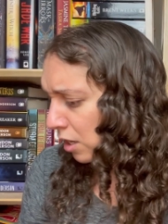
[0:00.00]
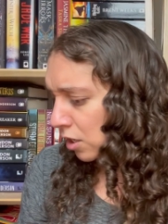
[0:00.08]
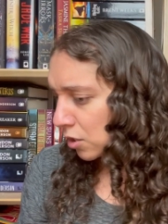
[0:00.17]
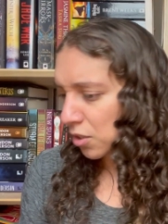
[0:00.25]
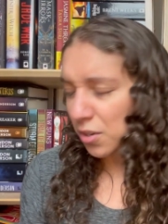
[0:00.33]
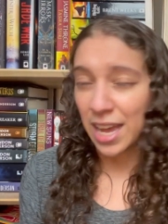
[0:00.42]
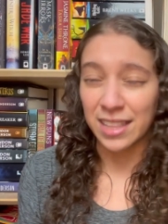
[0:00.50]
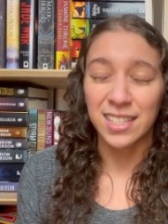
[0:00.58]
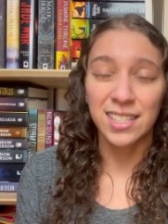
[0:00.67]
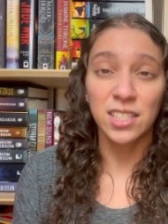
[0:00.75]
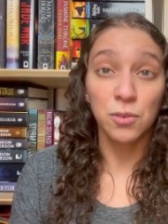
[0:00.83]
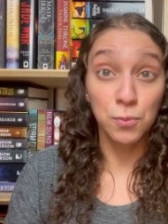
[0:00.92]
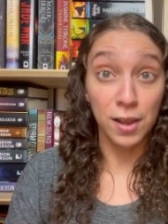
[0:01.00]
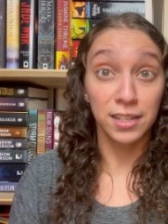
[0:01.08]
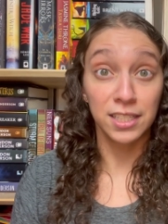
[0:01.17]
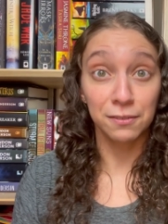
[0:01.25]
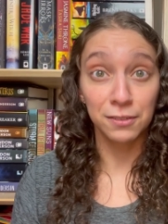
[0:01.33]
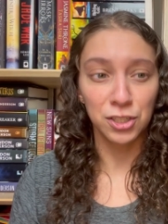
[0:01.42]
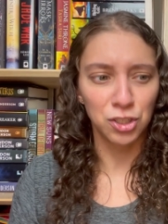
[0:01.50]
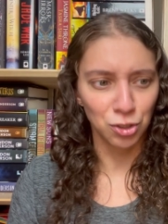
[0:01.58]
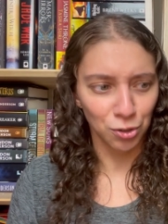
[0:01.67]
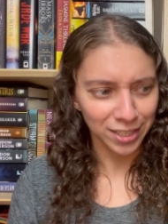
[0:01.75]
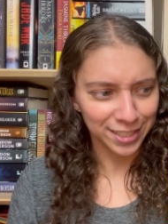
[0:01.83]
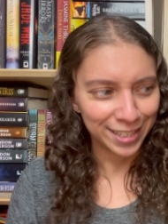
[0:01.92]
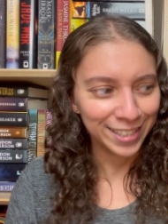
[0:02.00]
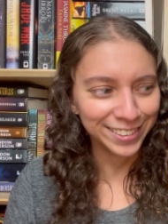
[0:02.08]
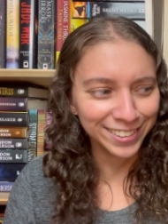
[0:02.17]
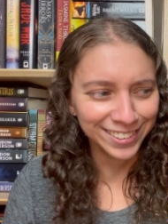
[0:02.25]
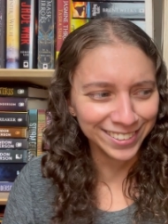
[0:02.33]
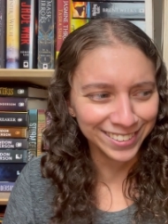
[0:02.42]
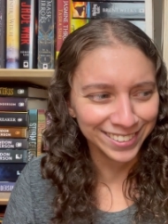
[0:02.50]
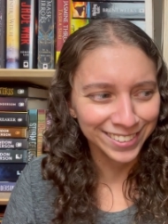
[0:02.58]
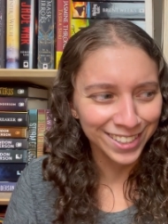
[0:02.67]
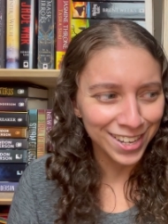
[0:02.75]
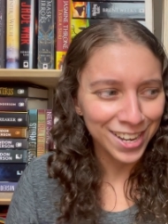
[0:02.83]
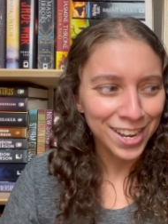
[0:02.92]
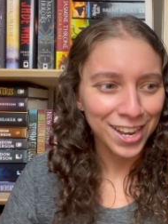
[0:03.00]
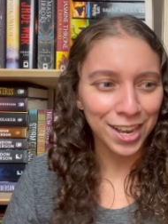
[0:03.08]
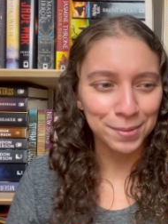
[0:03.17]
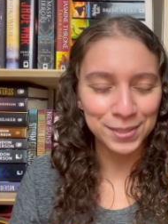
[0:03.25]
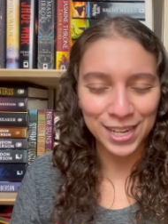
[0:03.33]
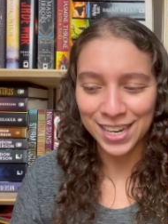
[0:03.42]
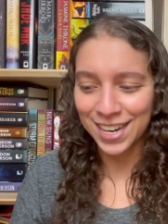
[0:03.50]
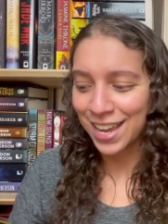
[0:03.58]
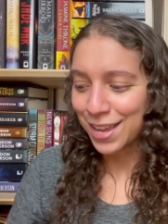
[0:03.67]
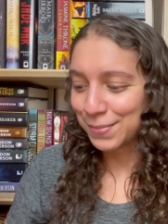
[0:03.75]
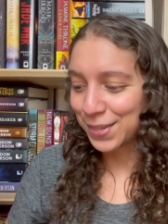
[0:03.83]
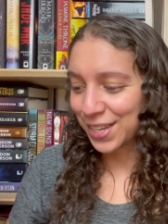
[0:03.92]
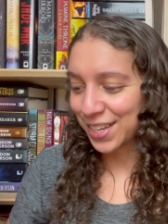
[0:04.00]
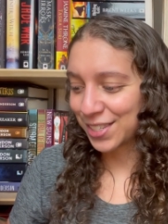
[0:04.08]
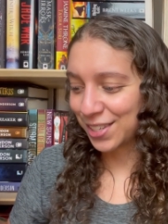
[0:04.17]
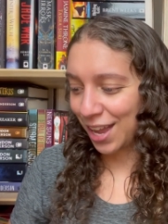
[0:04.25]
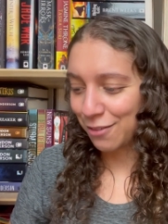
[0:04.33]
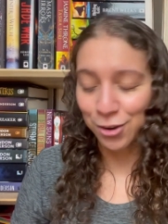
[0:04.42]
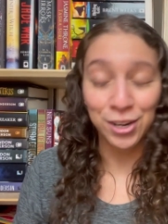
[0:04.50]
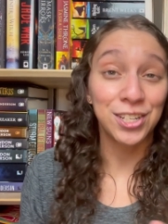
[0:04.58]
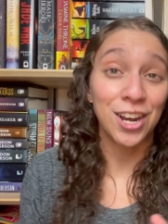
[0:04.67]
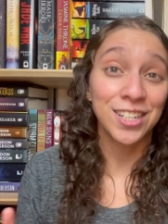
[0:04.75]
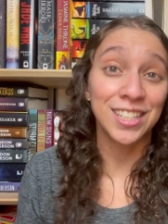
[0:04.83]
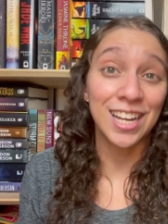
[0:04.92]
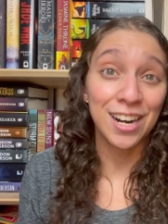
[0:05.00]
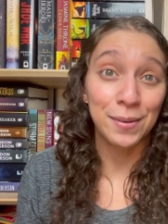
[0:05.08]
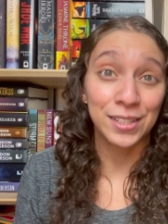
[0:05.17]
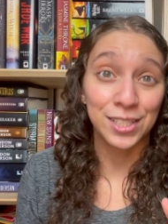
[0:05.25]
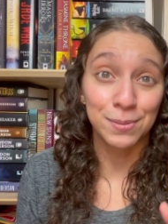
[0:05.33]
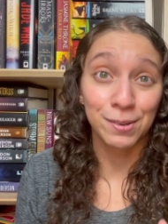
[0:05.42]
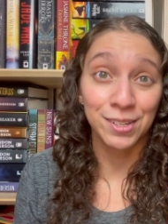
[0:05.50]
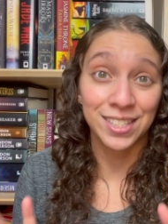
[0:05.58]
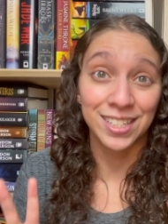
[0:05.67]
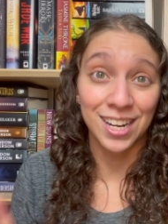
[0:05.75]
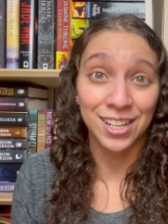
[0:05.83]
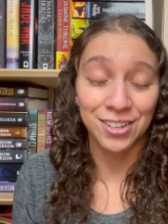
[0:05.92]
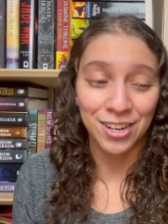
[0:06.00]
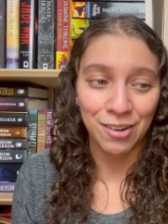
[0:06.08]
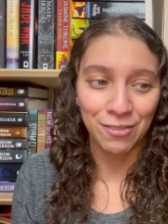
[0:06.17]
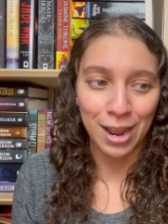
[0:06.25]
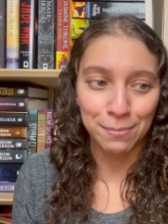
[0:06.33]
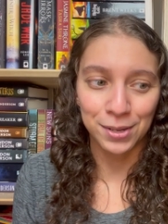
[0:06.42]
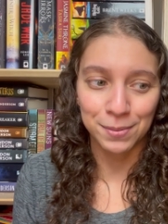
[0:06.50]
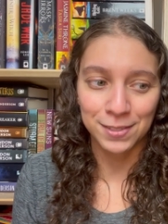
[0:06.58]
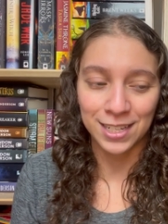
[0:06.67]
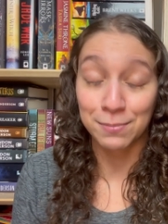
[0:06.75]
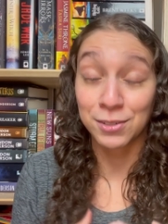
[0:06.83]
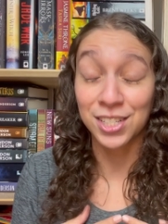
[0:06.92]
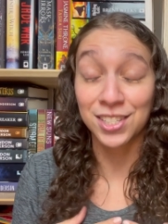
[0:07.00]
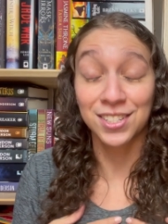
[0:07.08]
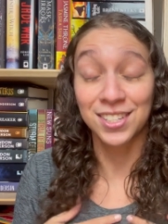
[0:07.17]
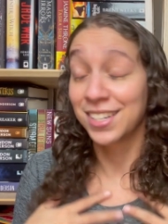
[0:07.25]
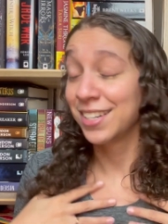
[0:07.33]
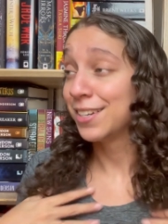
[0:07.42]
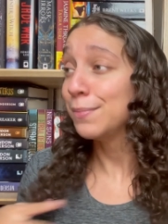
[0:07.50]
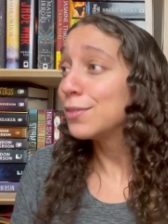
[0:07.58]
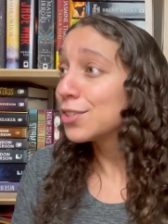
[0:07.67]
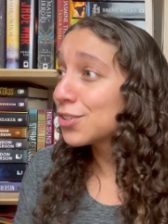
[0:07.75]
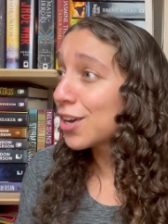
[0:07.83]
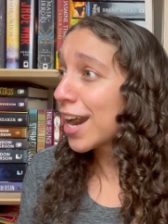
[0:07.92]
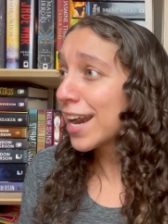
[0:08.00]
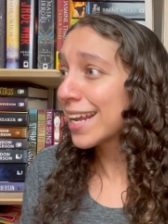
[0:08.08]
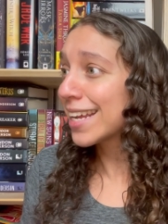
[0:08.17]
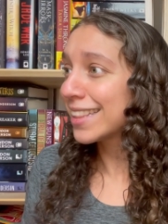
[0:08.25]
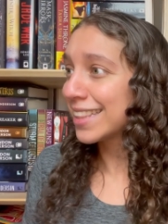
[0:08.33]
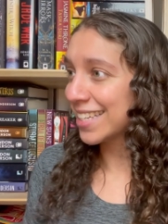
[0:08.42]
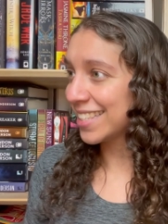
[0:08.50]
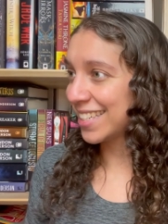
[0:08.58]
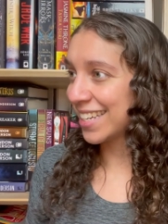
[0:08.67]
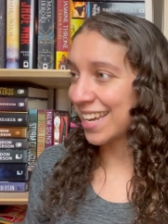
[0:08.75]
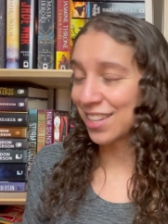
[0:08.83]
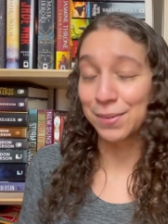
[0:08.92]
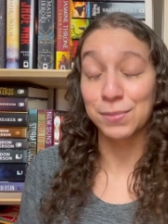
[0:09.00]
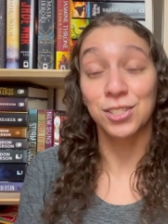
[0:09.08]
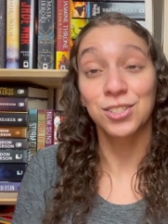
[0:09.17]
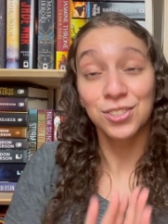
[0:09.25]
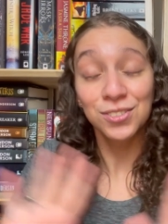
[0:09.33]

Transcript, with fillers: So yeah, this is a relatively short update because I've already talked a lot about these books and other wrap-ups, and I'm just just trying to get things together. I'm just,